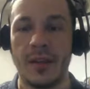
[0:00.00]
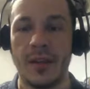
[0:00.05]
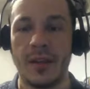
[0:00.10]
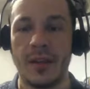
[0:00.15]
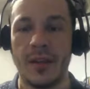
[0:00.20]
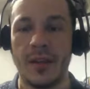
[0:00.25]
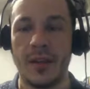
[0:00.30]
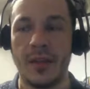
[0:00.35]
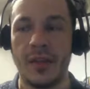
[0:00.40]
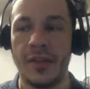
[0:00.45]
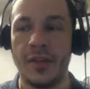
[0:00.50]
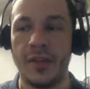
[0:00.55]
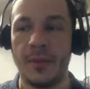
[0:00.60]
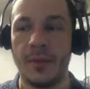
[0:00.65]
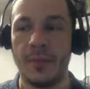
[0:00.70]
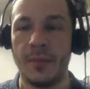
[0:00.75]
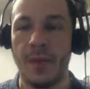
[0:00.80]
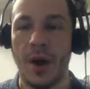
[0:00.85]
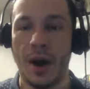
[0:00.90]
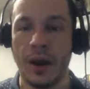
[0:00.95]
the
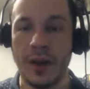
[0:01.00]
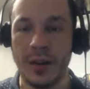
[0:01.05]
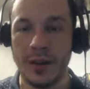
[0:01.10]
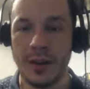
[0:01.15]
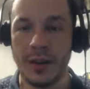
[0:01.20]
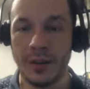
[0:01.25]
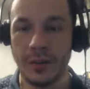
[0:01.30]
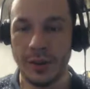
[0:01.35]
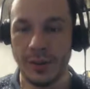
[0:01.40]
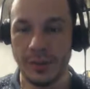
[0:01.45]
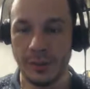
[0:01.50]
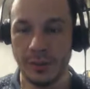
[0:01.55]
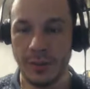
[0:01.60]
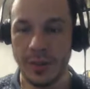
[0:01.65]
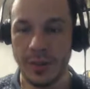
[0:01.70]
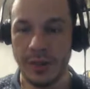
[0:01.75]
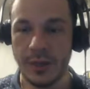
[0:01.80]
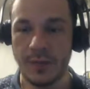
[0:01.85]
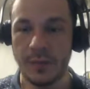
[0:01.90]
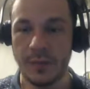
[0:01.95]
body on this
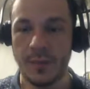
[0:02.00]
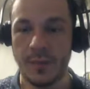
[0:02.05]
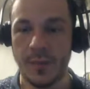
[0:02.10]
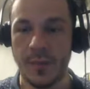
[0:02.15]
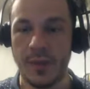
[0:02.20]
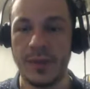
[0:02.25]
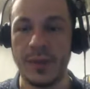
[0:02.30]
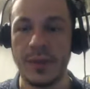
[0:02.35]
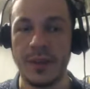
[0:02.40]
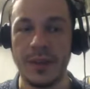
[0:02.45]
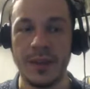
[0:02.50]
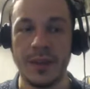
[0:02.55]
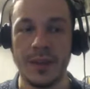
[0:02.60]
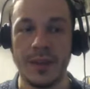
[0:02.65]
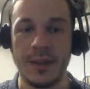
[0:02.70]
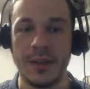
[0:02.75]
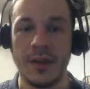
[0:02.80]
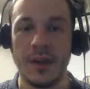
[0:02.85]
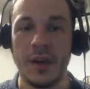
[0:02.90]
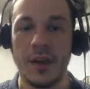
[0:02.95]
beer, the
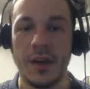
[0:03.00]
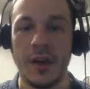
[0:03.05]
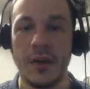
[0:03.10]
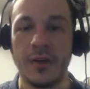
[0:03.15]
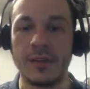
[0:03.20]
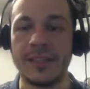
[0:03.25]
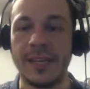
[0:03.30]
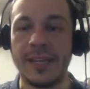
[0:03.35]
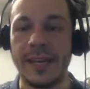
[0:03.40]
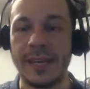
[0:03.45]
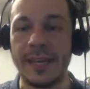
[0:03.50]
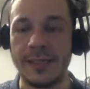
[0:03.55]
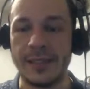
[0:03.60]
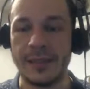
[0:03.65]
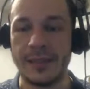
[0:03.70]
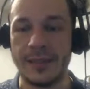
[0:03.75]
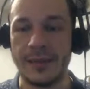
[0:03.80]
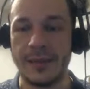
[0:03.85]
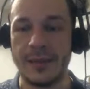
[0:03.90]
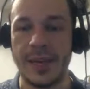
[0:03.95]

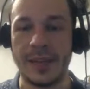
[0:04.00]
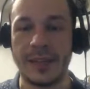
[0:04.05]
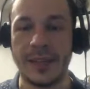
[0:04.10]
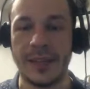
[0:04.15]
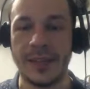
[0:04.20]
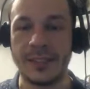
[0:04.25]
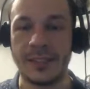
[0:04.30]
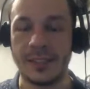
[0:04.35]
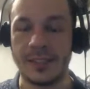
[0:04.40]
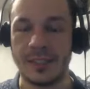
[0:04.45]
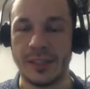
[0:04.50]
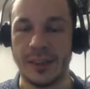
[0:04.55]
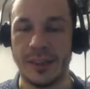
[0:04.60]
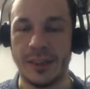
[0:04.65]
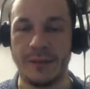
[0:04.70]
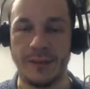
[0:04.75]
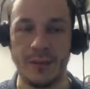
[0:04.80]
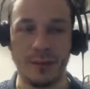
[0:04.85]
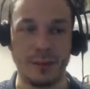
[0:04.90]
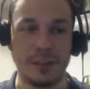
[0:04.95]
taste that they just
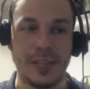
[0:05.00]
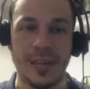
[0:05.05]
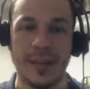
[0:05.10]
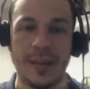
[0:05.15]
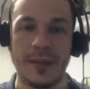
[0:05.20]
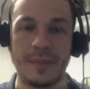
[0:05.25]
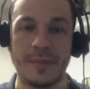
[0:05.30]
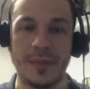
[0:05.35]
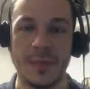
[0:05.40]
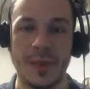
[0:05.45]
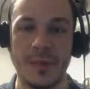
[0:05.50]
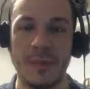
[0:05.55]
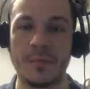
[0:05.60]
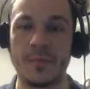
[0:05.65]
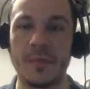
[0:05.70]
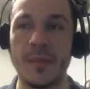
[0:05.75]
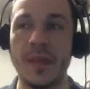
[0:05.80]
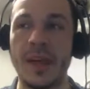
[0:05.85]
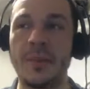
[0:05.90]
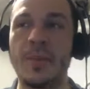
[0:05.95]
it feels like
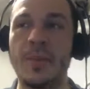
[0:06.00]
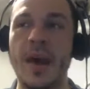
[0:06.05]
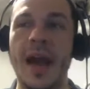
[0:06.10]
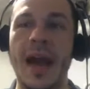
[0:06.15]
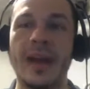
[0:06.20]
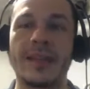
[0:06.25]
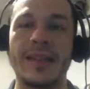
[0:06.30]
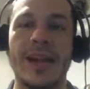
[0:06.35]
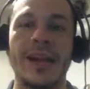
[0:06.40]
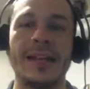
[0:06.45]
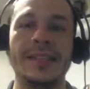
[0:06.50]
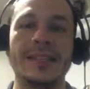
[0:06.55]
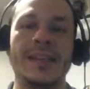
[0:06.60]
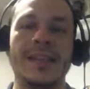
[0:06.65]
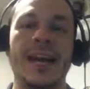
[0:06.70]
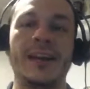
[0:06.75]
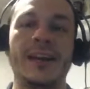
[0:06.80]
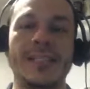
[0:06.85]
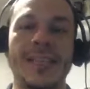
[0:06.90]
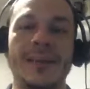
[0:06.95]
they packed that
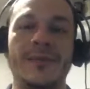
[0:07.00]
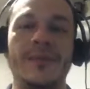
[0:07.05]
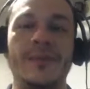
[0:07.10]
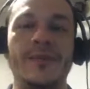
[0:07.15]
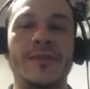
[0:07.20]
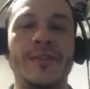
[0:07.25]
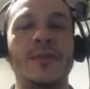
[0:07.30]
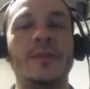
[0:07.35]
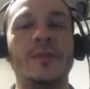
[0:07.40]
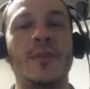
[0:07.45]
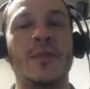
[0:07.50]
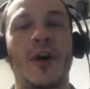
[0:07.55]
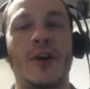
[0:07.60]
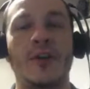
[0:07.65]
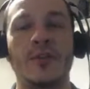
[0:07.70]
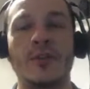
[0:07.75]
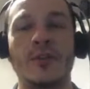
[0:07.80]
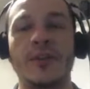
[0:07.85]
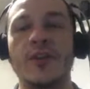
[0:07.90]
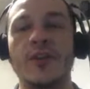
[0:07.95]
entire 750
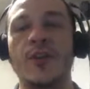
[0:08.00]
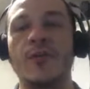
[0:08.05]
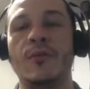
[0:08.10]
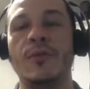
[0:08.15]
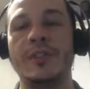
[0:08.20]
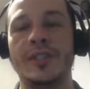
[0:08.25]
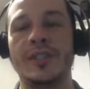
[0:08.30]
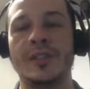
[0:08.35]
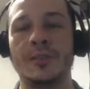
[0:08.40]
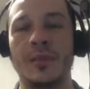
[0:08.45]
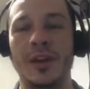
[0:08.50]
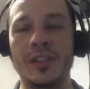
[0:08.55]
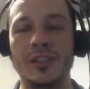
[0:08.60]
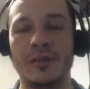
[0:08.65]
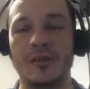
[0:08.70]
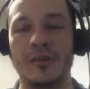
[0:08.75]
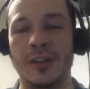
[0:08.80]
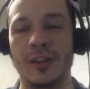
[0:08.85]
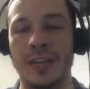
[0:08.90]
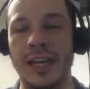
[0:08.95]
bottle with as
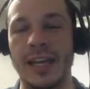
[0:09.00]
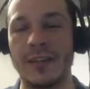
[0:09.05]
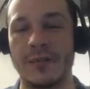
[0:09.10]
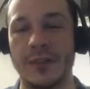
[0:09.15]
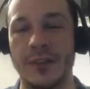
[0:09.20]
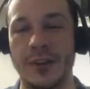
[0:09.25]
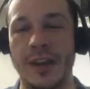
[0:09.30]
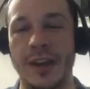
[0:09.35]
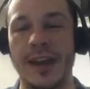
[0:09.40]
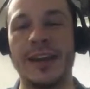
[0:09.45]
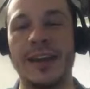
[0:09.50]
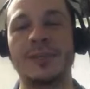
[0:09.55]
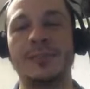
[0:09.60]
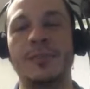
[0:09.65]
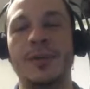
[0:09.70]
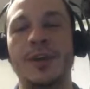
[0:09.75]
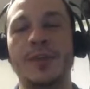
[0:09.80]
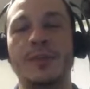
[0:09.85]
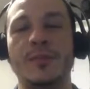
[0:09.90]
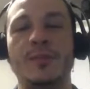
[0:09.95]
much flavor and as
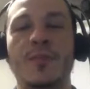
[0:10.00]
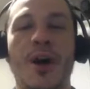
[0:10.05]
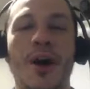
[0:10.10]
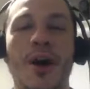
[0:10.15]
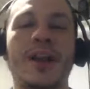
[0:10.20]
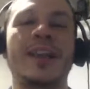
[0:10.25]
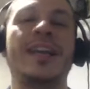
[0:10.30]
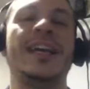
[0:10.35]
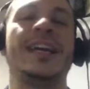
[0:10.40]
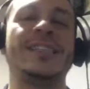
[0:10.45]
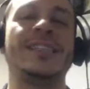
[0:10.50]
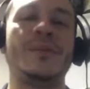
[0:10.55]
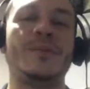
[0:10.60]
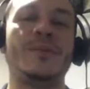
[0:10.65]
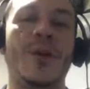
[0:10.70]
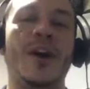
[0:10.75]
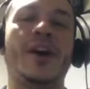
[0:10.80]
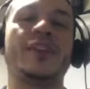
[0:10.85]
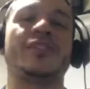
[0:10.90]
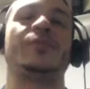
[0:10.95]
much body as they
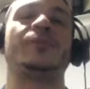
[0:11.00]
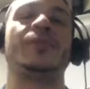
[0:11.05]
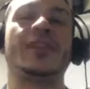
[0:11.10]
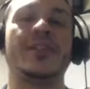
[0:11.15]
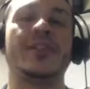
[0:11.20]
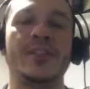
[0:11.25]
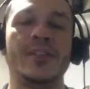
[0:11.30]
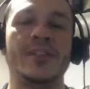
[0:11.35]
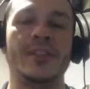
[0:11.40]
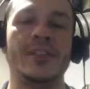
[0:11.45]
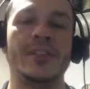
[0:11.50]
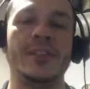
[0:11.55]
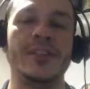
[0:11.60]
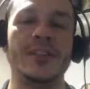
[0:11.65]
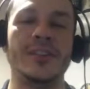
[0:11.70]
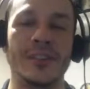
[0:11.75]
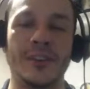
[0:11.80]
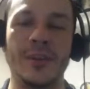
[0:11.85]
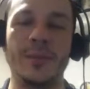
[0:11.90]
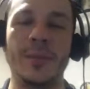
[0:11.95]
possibly could.
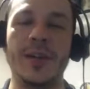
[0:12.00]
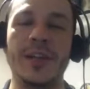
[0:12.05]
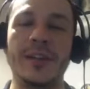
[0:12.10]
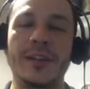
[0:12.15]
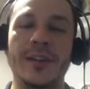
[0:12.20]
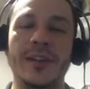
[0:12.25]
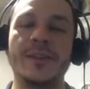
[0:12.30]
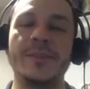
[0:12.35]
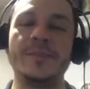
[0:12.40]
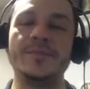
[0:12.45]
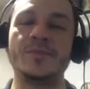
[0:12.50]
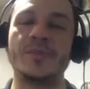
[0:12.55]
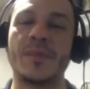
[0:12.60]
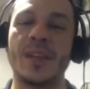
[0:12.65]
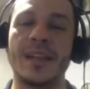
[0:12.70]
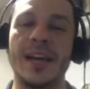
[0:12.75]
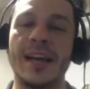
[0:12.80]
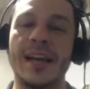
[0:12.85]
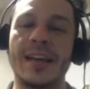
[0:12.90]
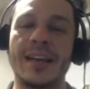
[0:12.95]
You know what I mean?
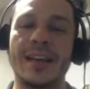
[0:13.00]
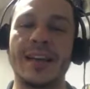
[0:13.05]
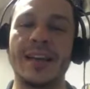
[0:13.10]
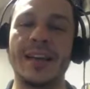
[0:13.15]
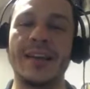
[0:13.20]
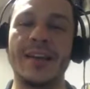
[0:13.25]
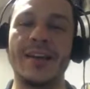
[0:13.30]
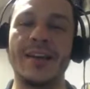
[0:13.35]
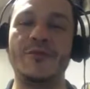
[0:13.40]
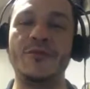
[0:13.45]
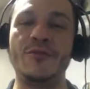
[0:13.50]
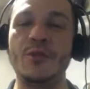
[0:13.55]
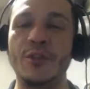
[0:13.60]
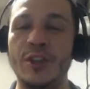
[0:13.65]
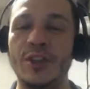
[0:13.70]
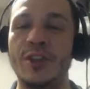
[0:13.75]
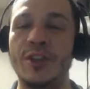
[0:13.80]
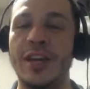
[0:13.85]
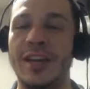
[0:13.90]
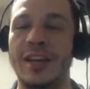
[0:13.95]
Like mm-hmm. if you
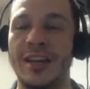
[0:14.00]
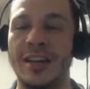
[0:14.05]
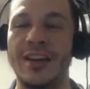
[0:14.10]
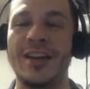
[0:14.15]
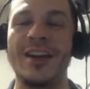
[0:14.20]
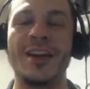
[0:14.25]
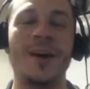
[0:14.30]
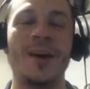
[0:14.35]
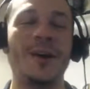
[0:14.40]
can like